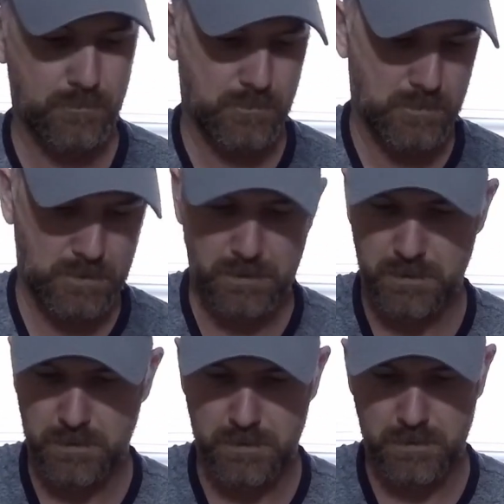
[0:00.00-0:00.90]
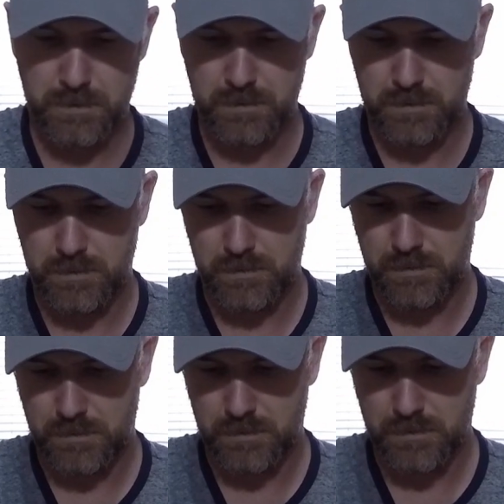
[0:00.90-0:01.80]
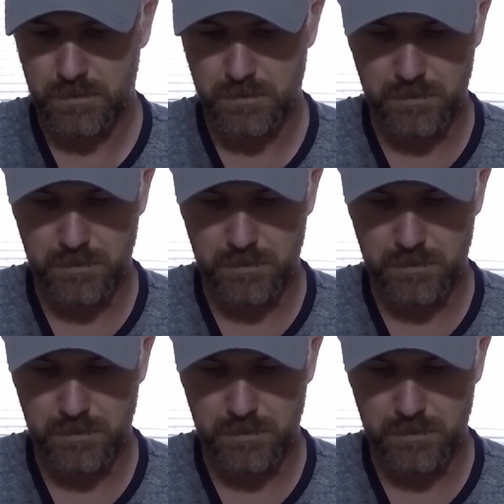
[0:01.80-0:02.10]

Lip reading: [no speech]